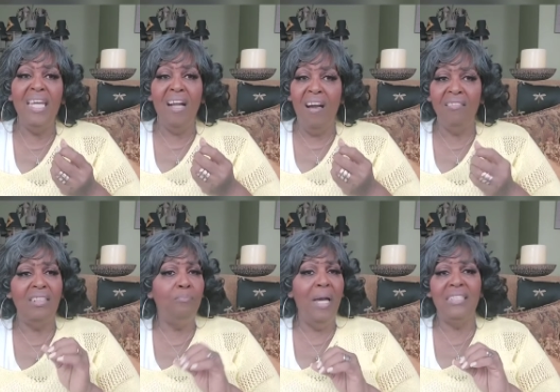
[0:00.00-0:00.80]
It
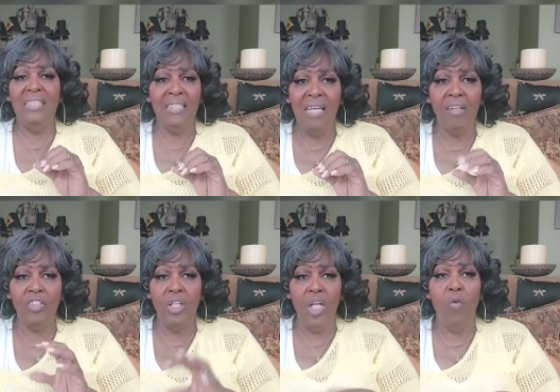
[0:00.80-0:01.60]
costs about $6
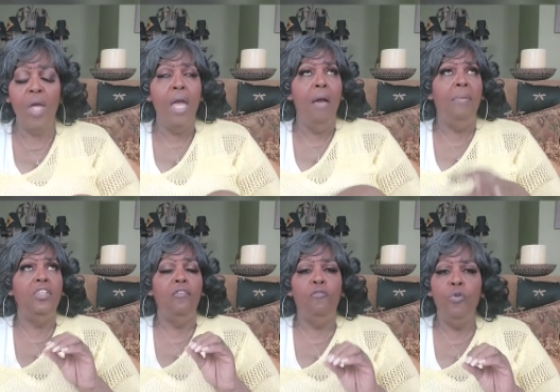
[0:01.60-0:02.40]
a loaf, but
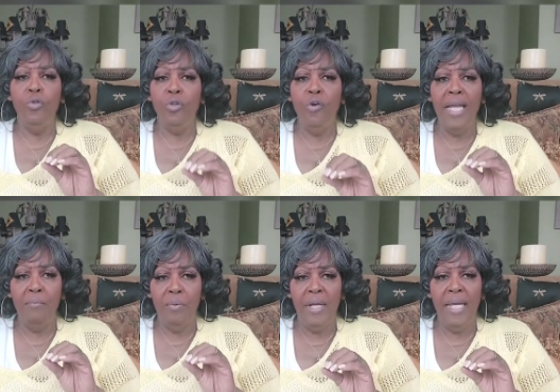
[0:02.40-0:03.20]
it's a full
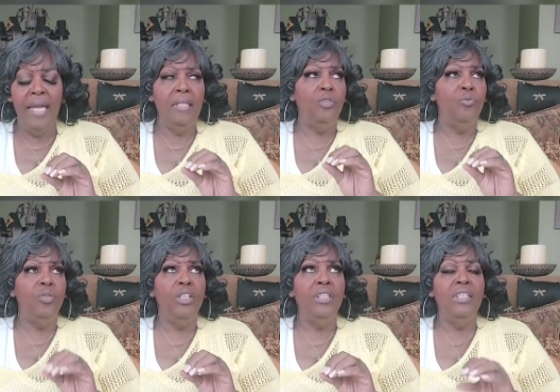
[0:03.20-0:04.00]
grain bread and it's
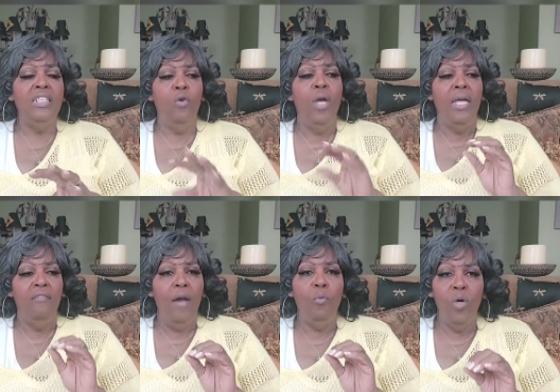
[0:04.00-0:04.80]
really good. So
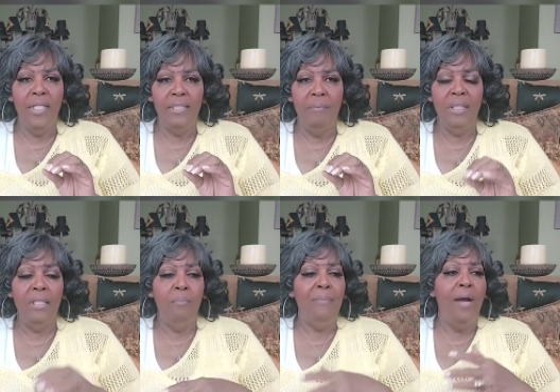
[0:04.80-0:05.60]
if I want something,
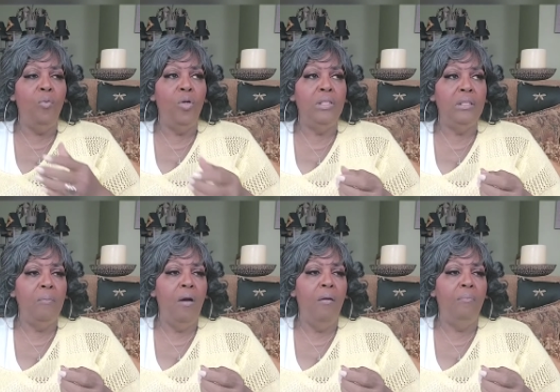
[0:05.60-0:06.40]
and maybe I want
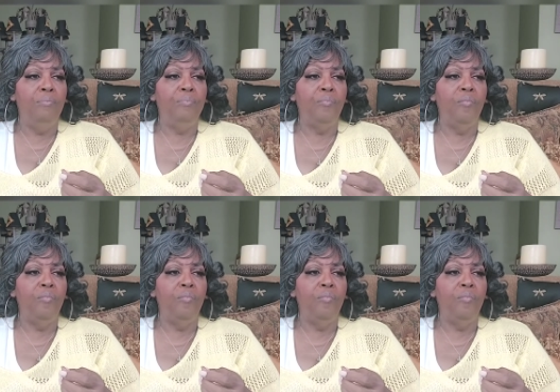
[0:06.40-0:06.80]
some